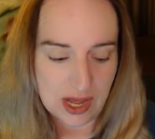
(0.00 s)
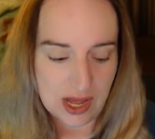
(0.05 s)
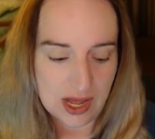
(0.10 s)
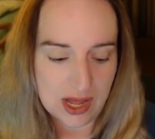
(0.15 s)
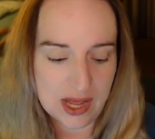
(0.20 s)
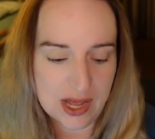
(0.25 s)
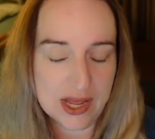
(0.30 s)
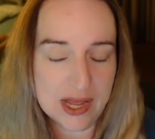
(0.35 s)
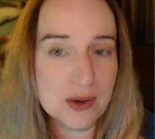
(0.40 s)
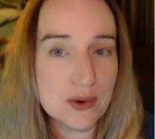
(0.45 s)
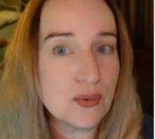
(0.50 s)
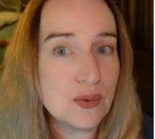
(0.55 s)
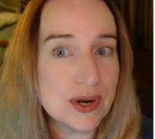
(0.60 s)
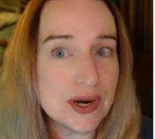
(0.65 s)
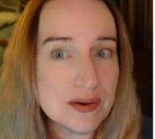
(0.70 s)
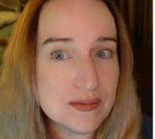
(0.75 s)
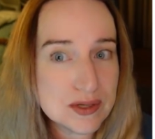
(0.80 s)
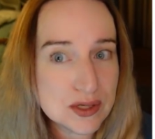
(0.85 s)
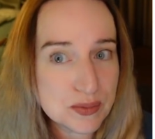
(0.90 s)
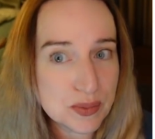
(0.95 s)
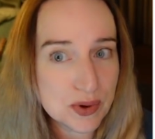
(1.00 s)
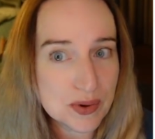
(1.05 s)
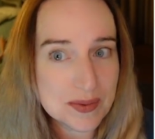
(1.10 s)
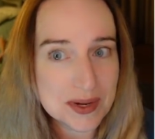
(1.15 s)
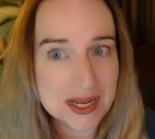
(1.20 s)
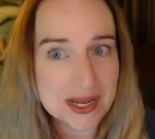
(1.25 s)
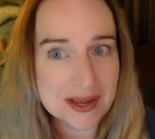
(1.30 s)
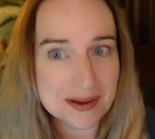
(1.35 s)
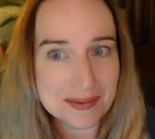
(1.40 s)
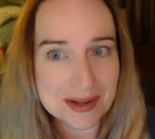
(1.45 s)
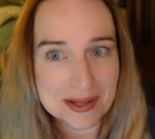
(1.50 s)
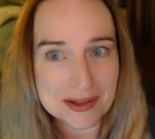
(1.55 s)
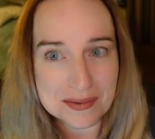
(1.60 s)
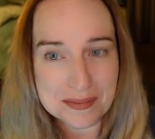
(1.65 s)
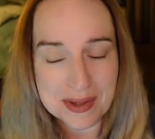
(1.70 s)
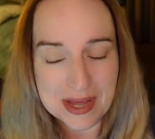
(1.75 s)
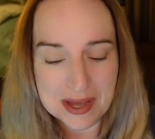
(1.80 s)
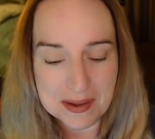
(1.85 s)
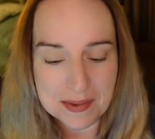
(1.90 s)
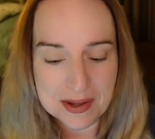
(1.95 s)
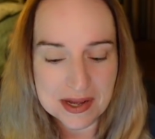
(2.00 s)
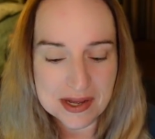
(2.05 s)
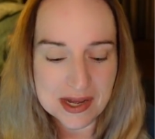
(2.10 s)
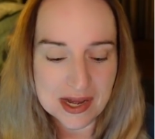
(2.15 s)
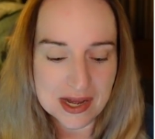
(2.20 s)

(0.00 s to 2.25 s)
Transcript: I went up to Birmingham, Alabama.